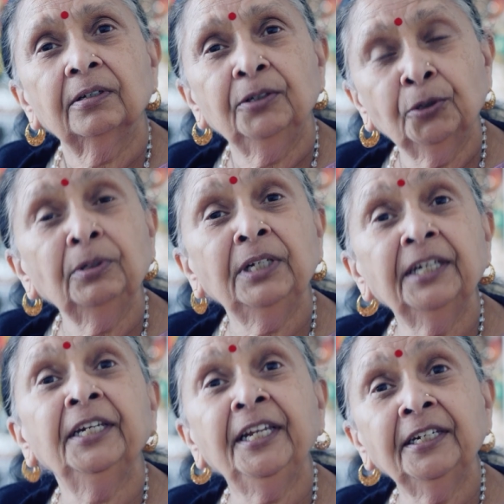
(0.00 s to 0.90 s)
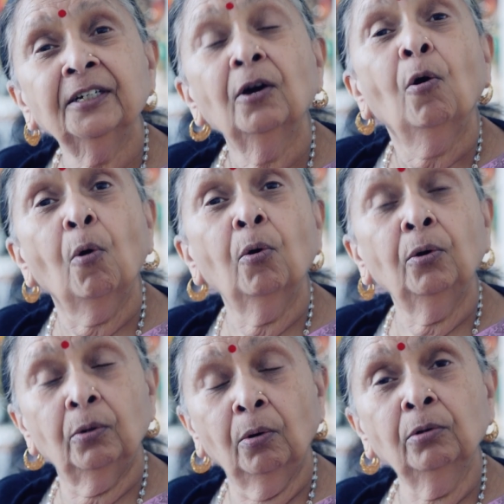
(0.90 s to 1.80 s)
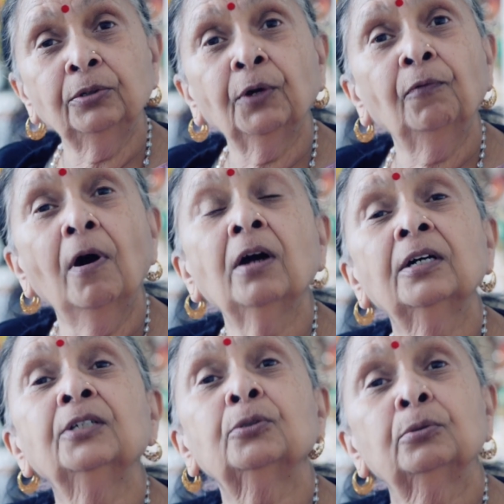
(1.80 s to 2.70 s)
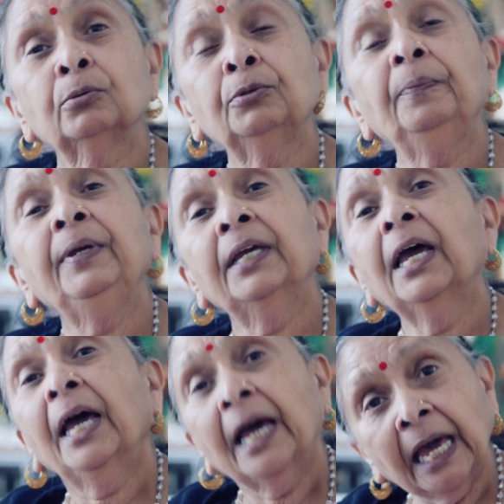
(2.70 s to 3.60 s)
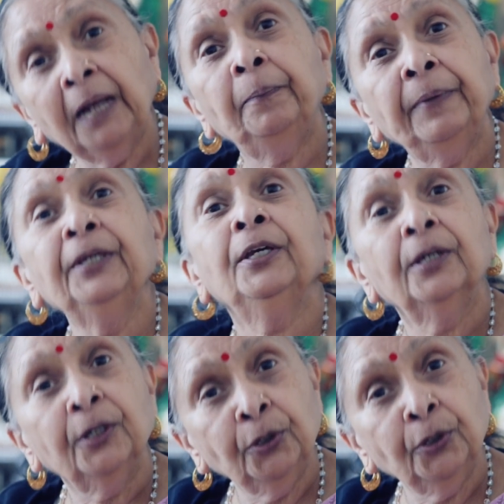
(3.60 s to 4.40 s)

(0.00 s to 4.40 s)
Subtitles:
Union need all the workers should be helping